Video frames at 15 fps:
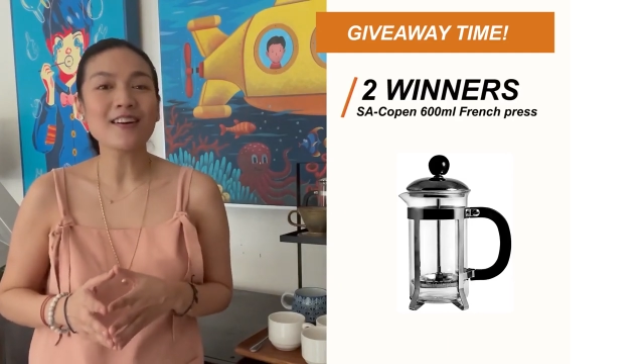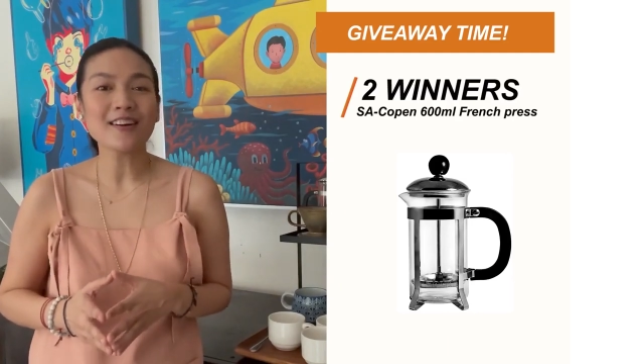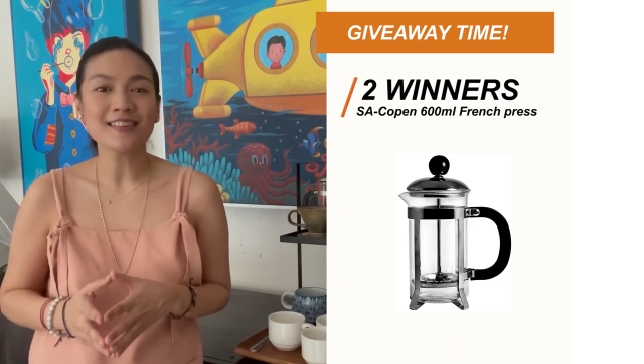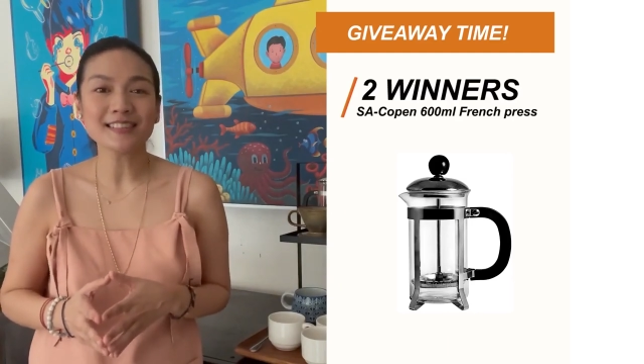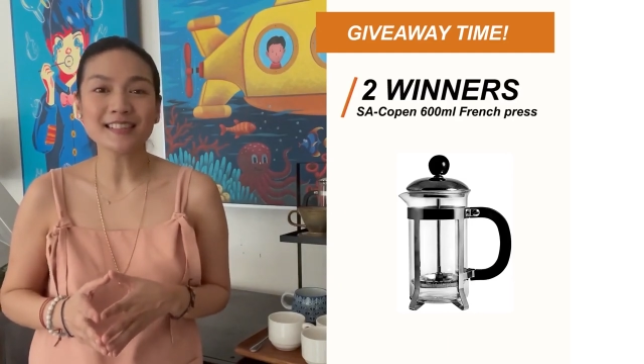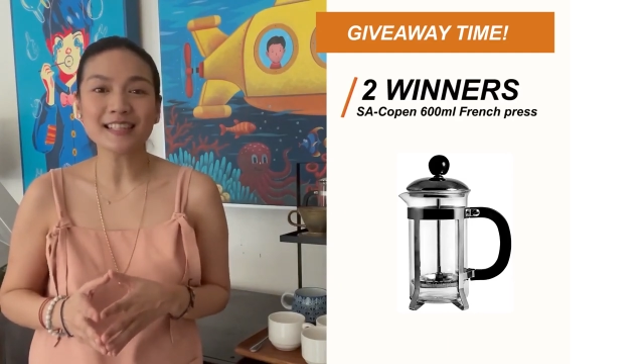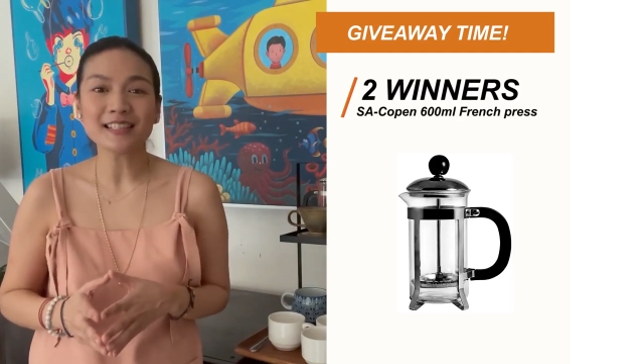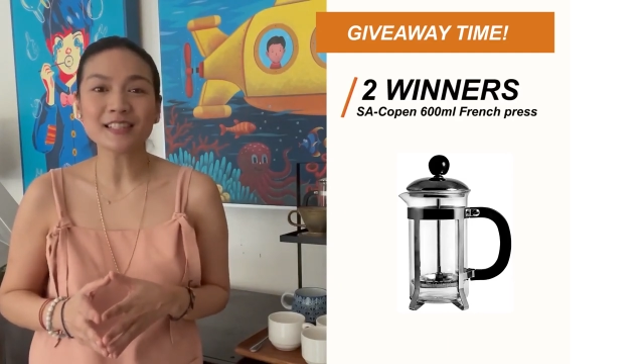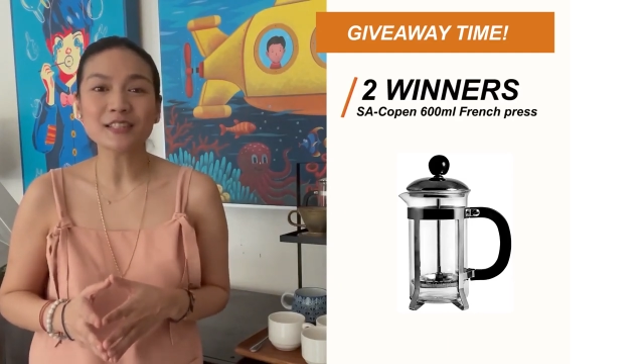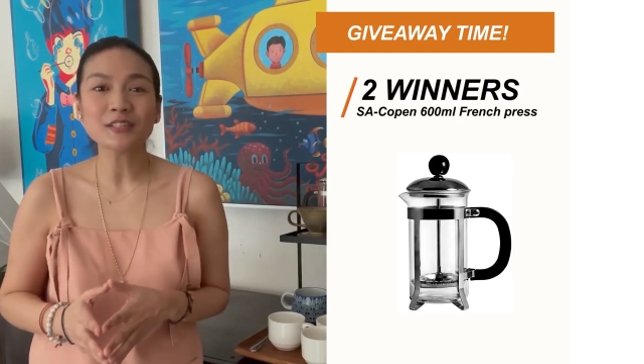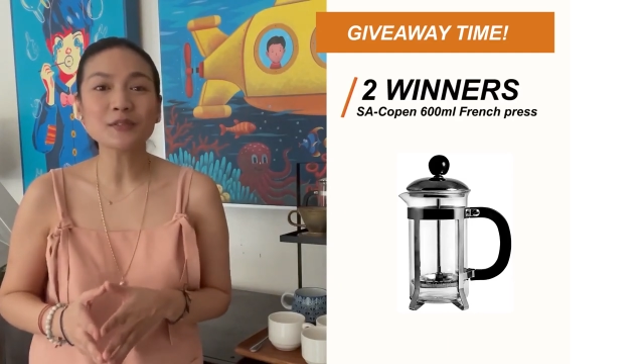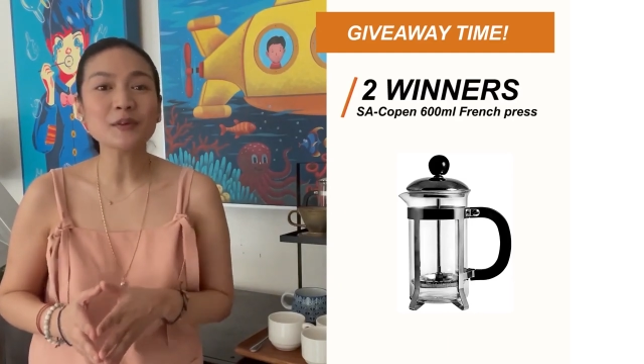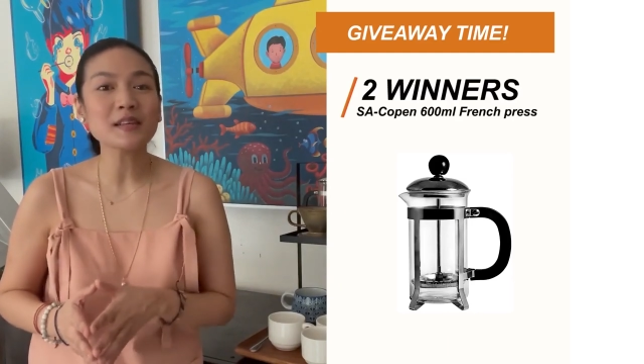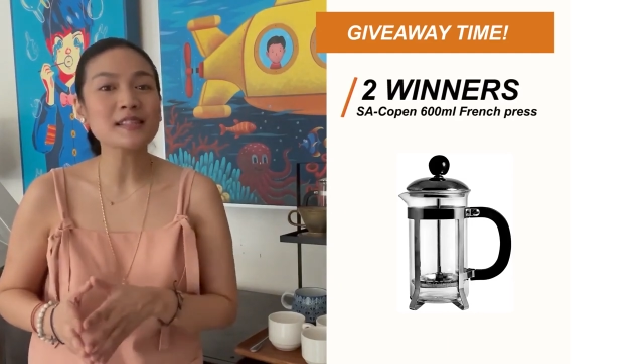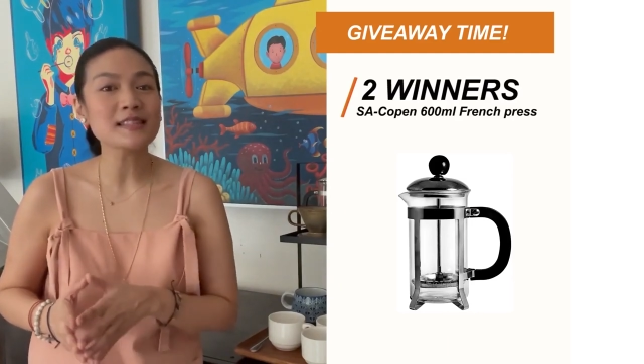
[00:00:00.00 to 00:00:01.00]
All you need to
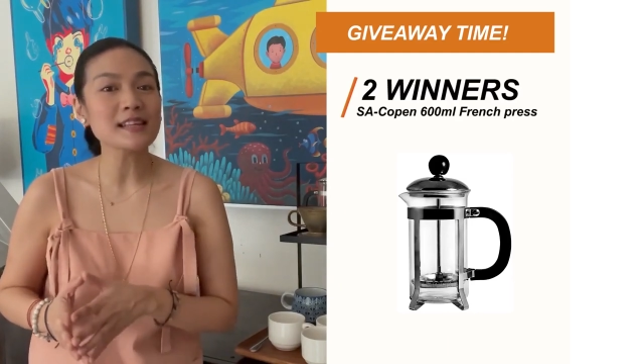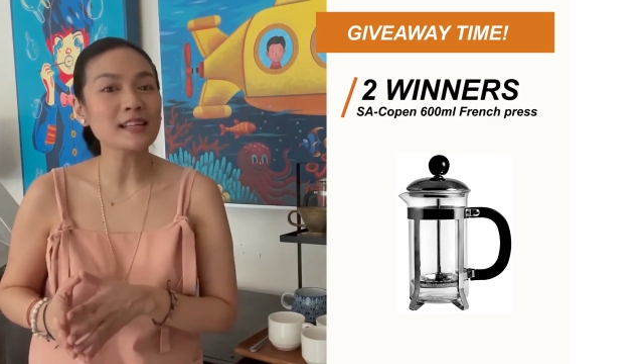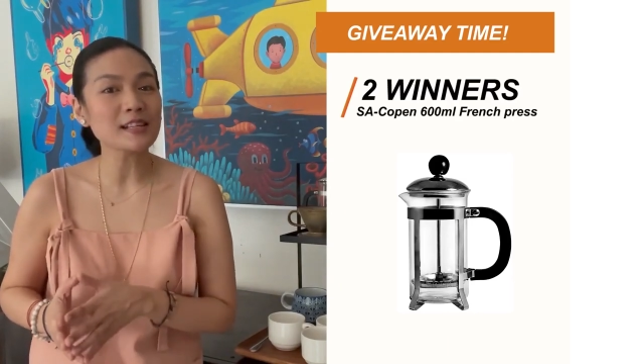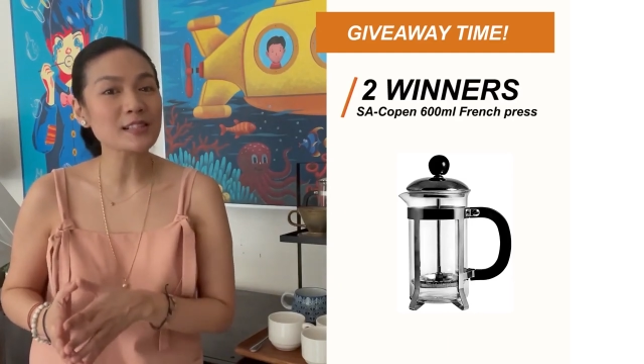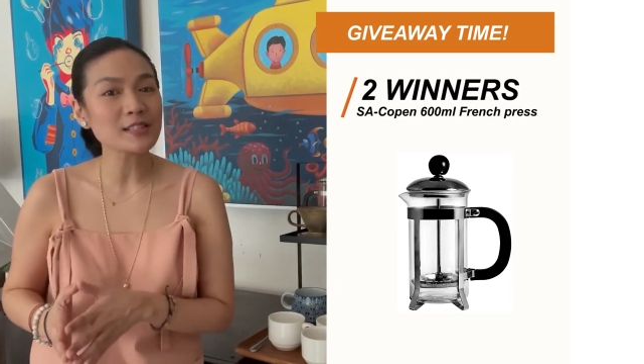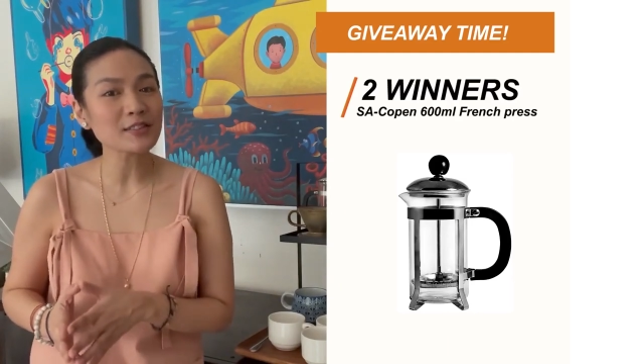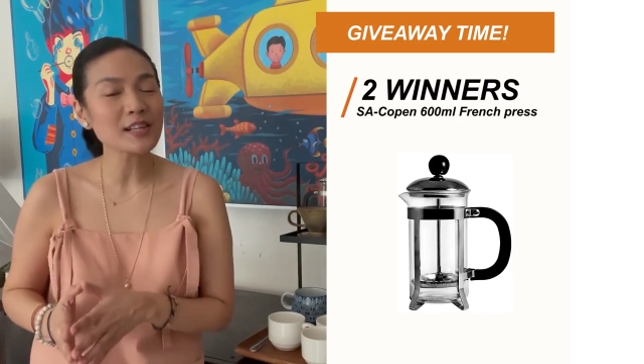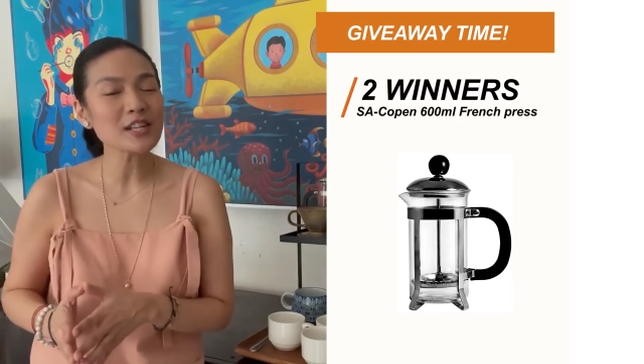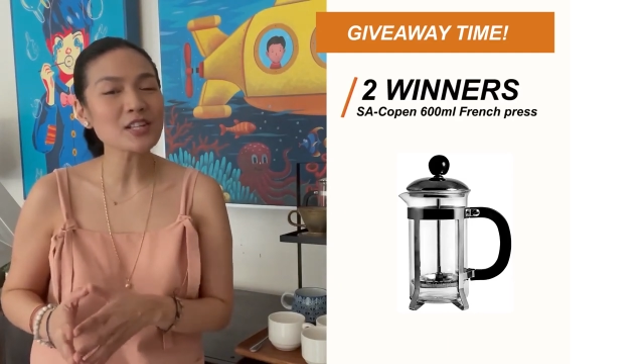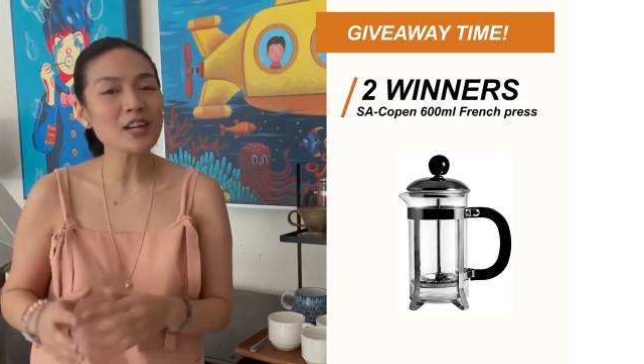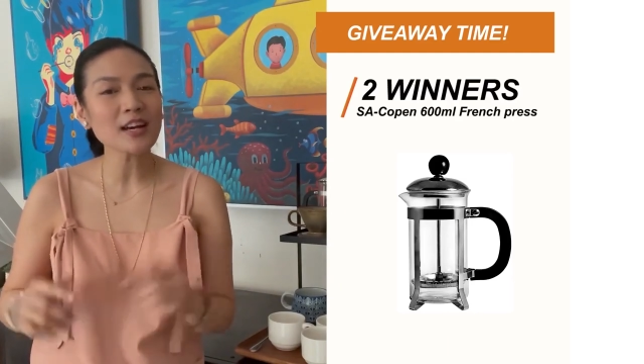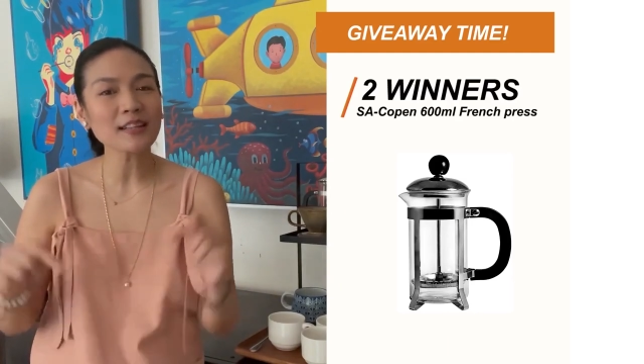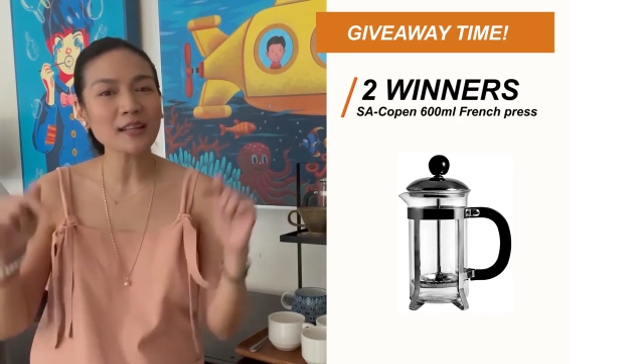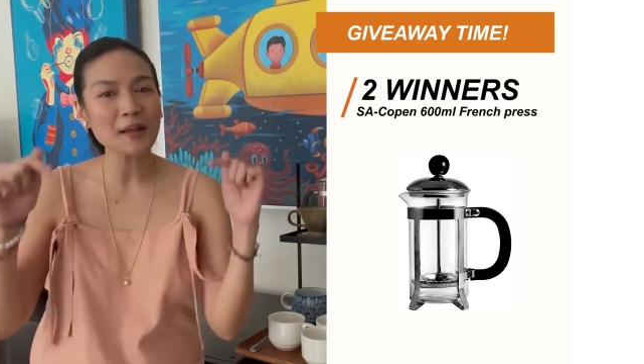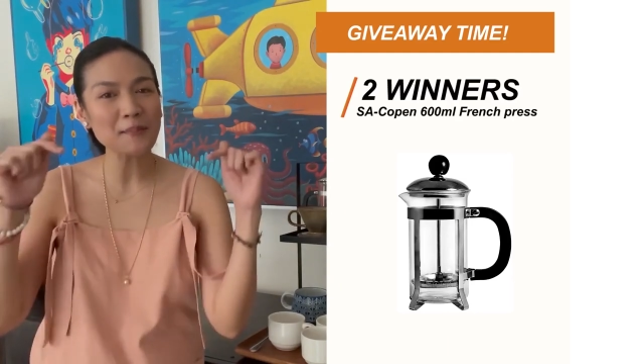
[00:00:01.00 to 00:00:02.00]
do is take a screenshot